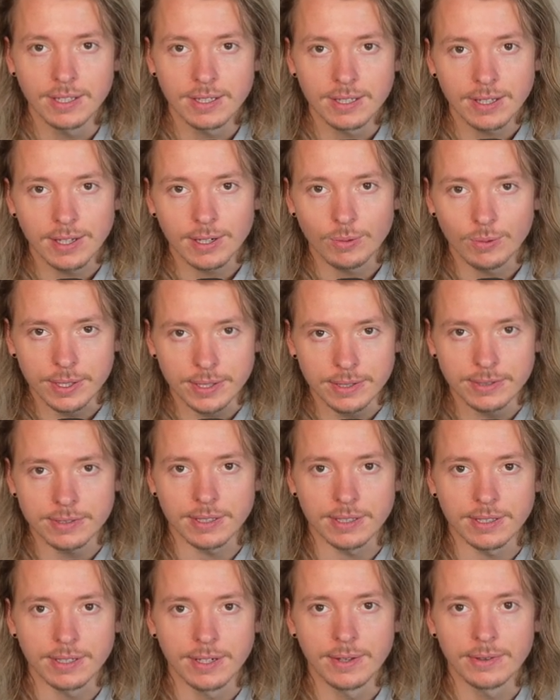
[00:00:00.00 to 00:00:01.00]
Like, what is
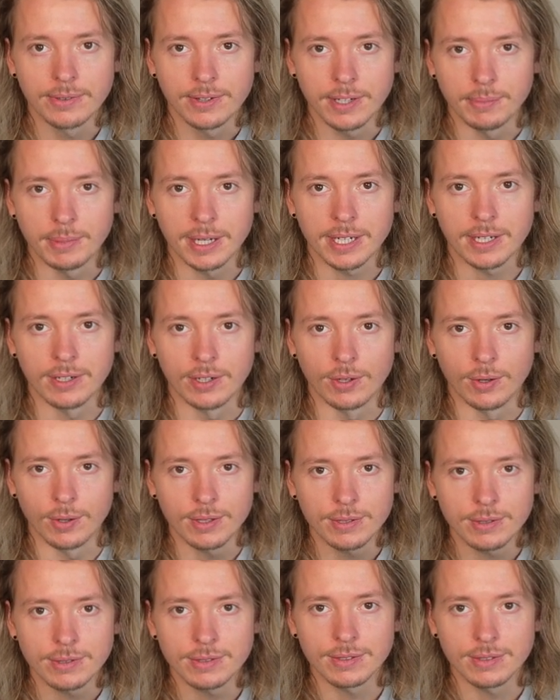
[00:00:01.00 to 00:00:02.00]
it? Did it make a
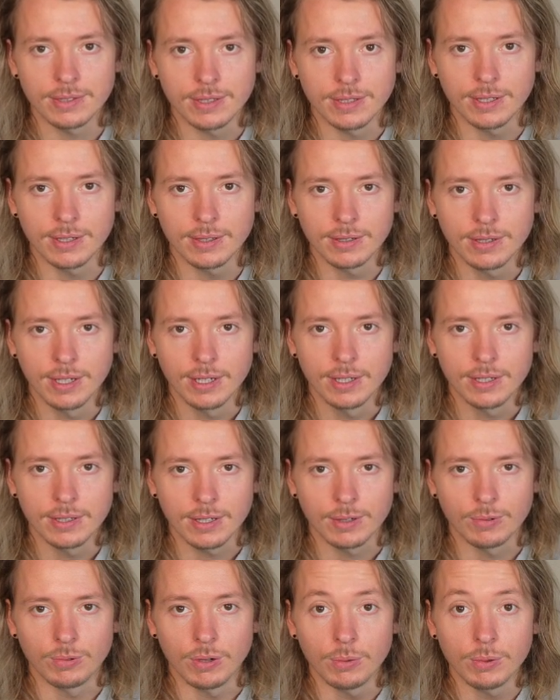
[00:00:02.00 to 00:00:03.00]
noise? You know,
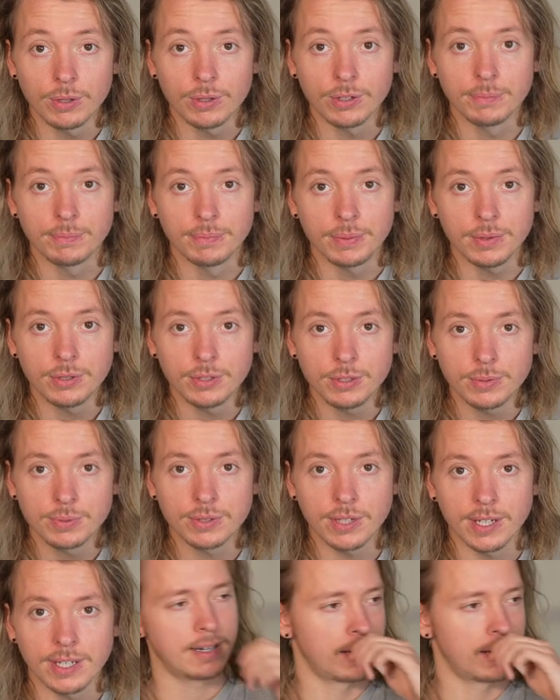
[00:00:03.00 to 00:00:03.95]
like what were her boobs like?